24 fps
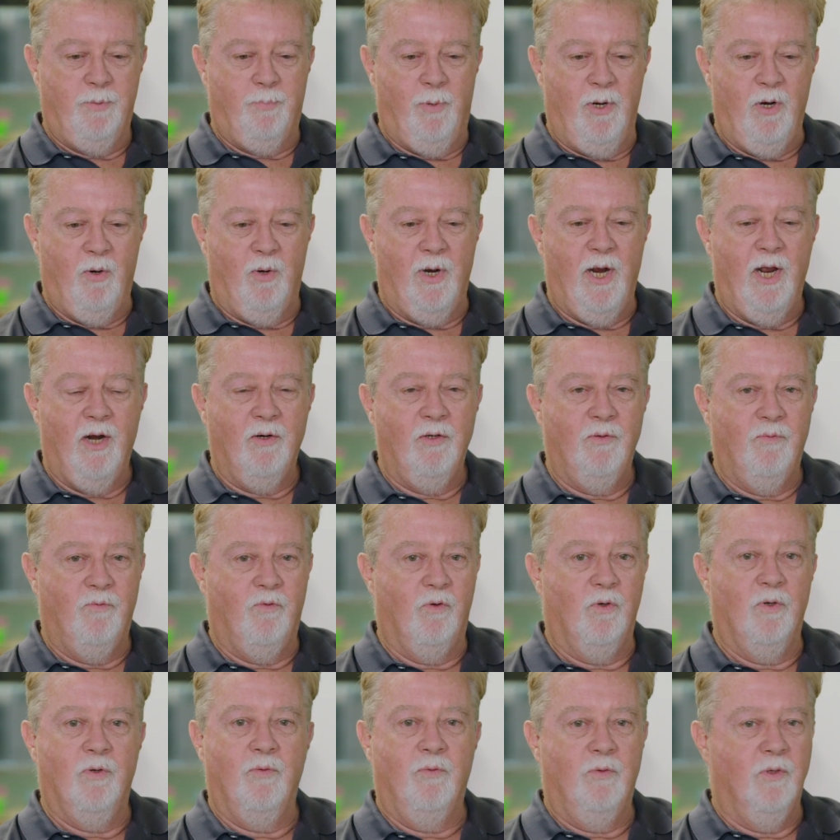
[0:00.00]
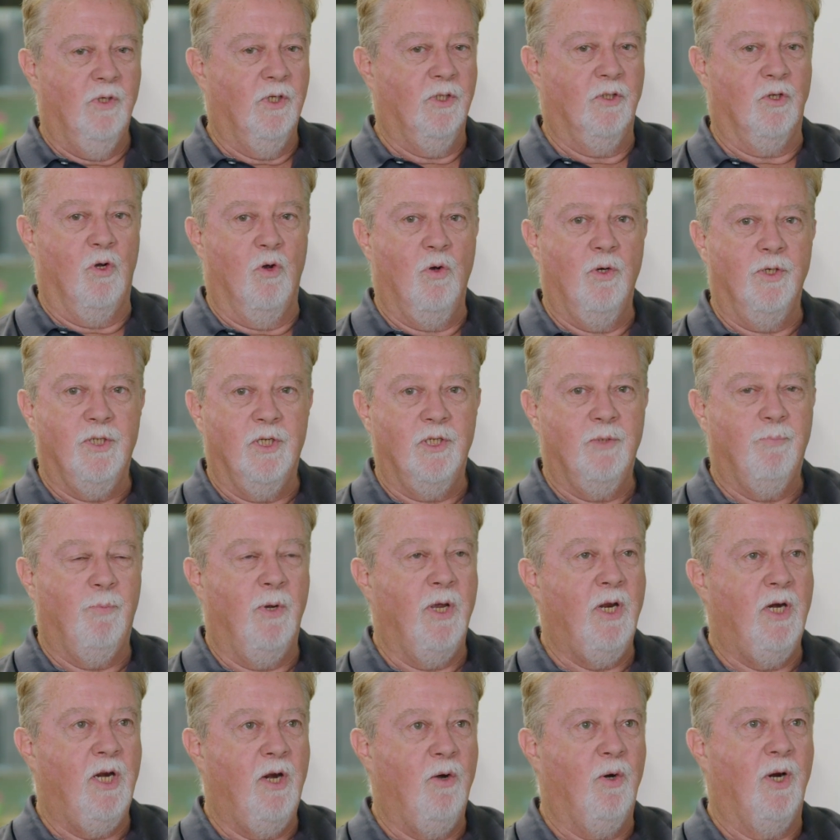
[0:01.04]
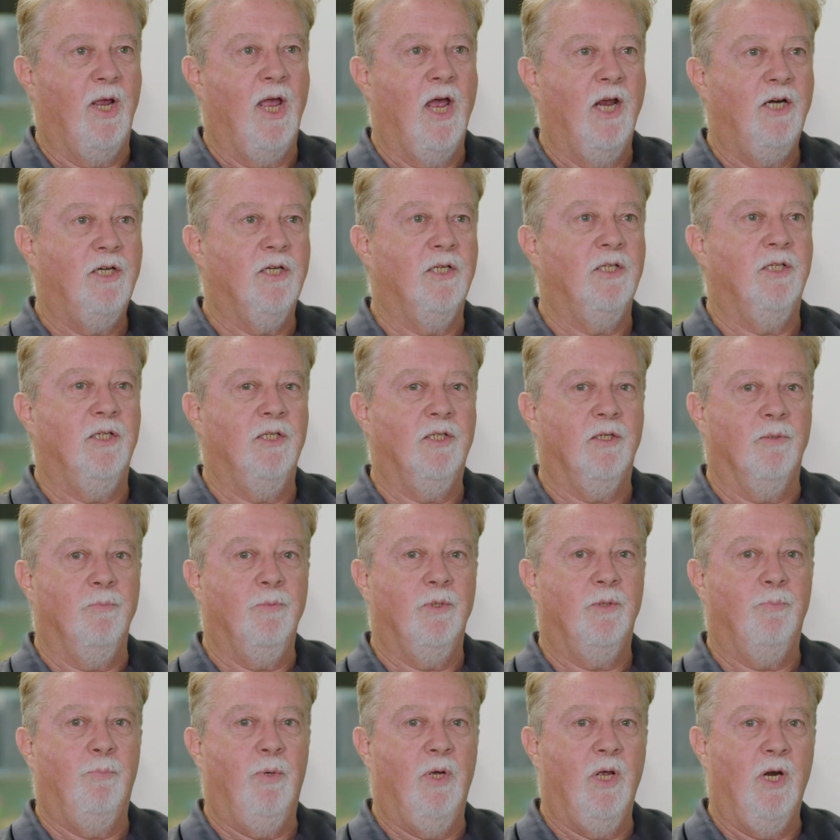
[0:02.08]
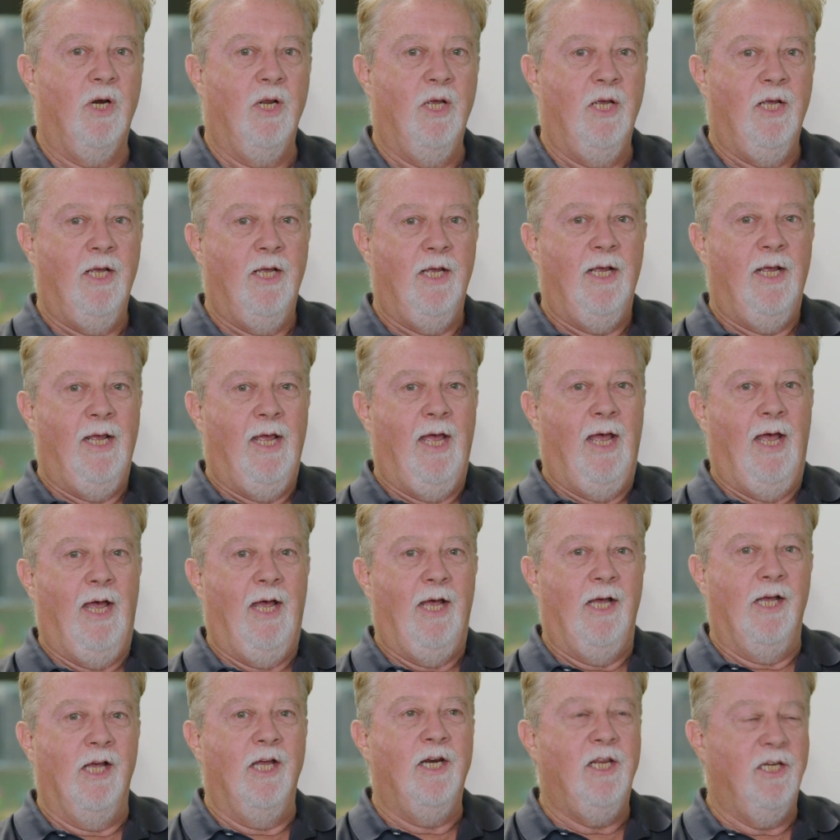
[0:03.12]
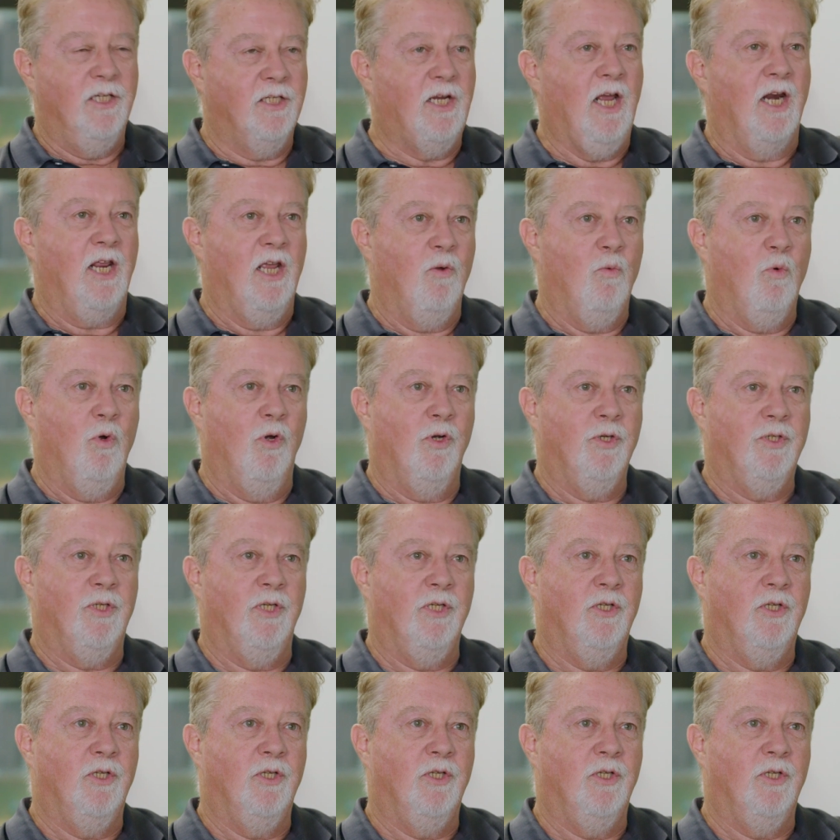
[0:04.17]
been around for as long as there's been irrigation systems, but it is getting worse.